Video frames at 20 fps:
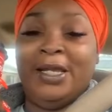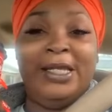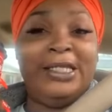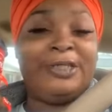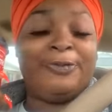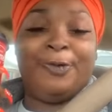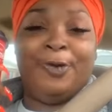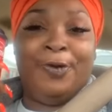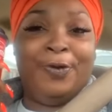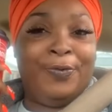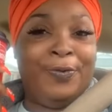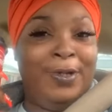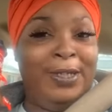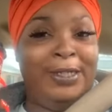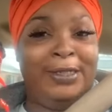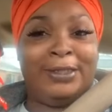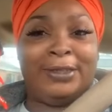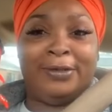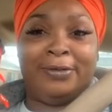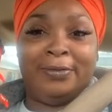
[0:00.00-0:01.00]
It's for a
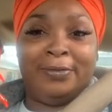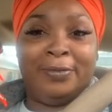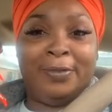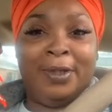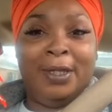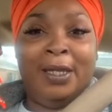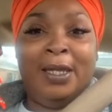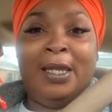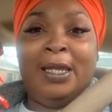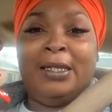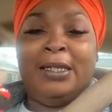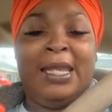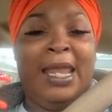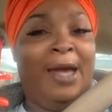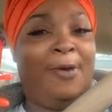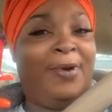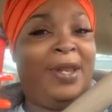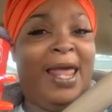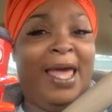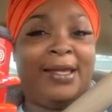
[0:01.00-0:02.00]
reason.
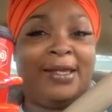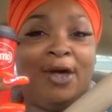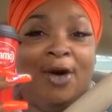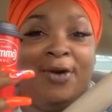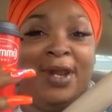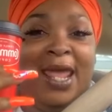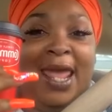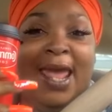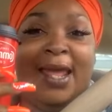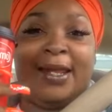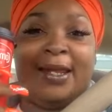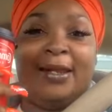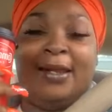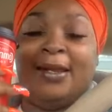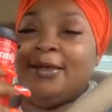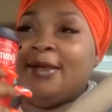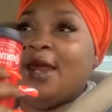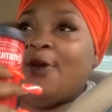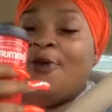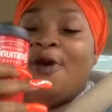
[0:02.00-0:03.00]
Now, when I go to
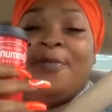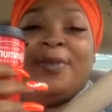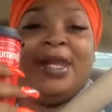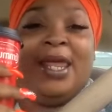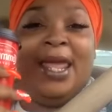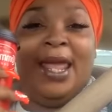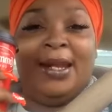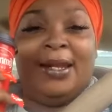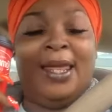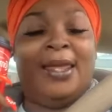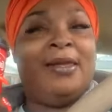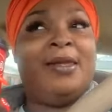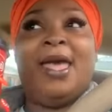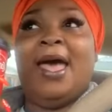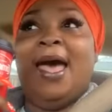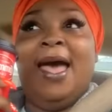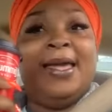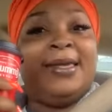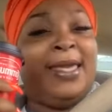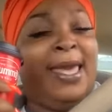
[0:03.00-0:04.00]
acting, they want me to act like,
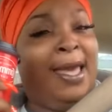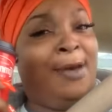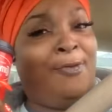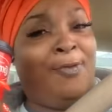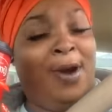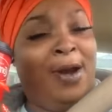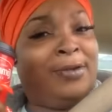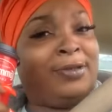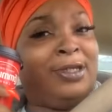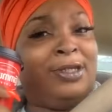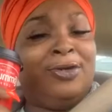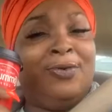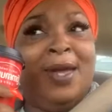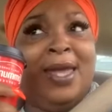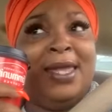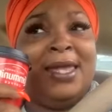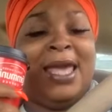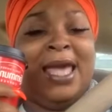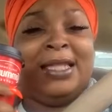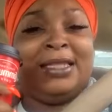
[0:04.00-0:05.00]
I got work to do.
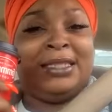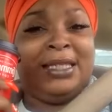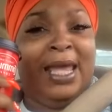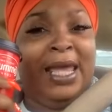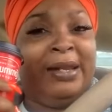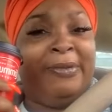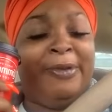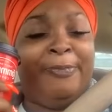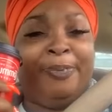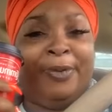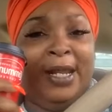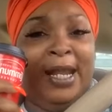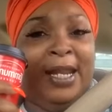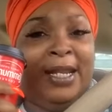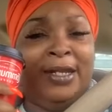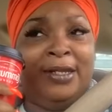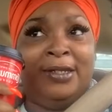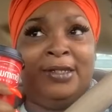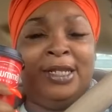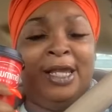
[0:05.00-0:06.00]
I ain't got time to be
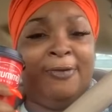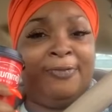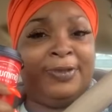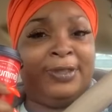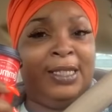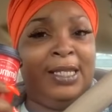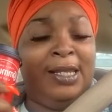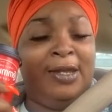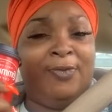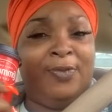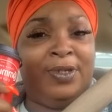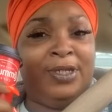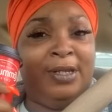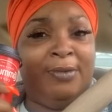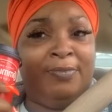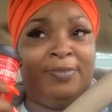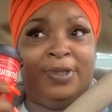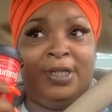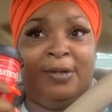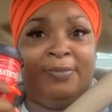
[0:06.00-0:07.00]
playing in the devil's den with
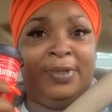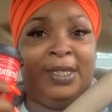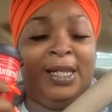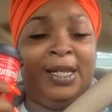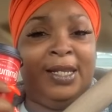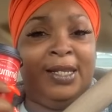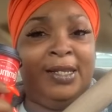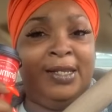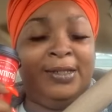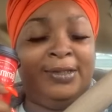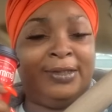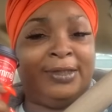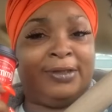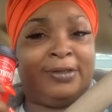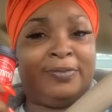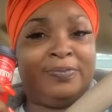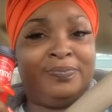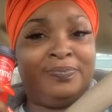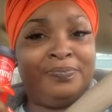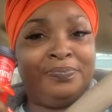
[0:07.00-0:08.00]
them
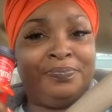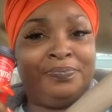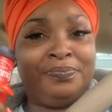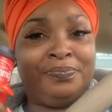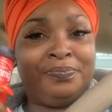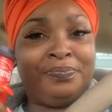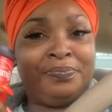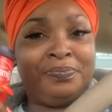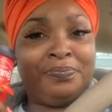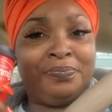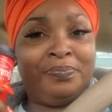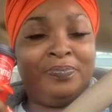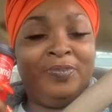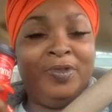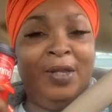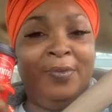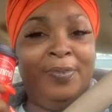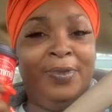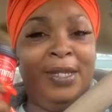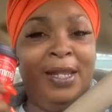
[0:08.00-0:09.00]
idiots.
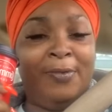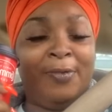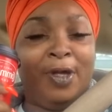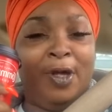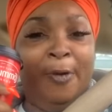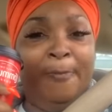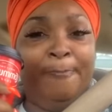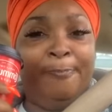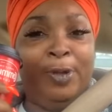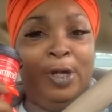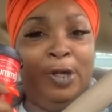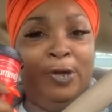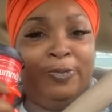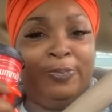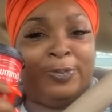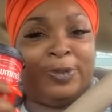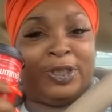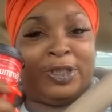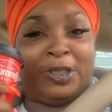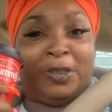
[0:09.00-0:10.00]
Them
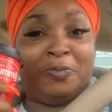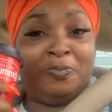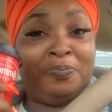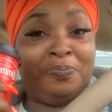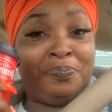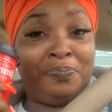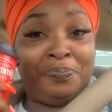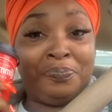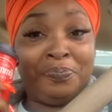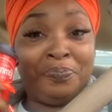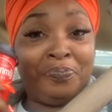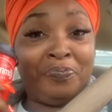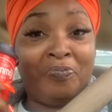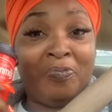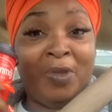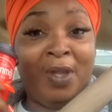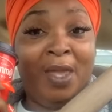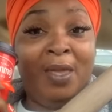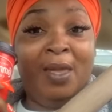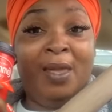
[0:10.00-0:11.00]
nincompoops.
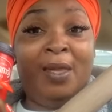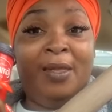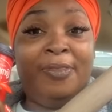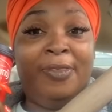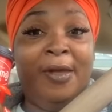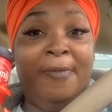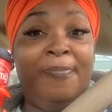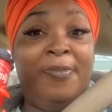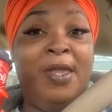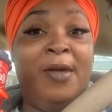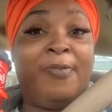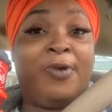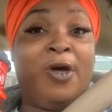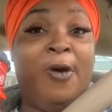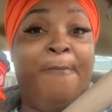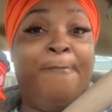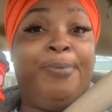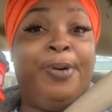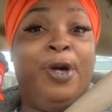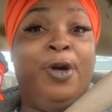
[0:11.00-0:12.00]
Them
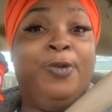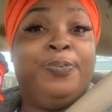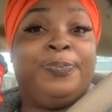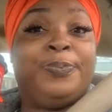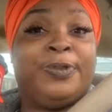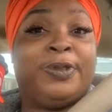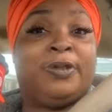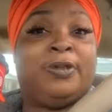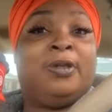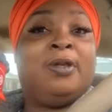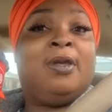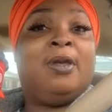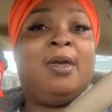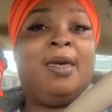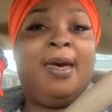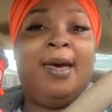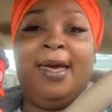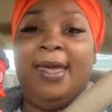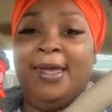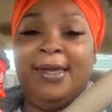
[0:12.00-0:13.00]
nincompoops.
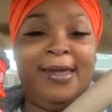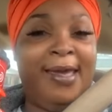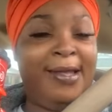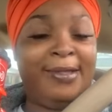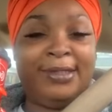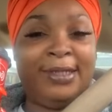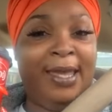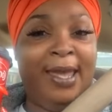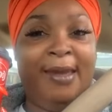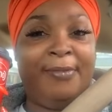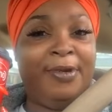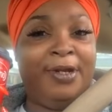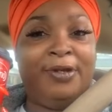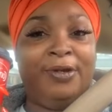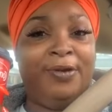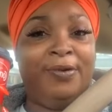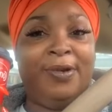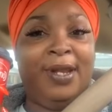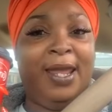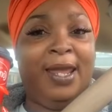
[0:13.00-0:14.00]
I ain't got time to
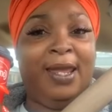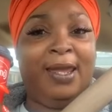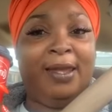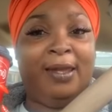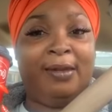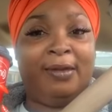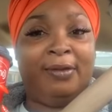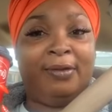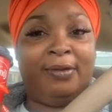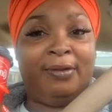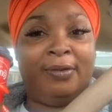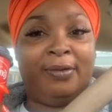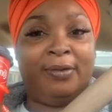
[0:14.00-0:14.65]
do that.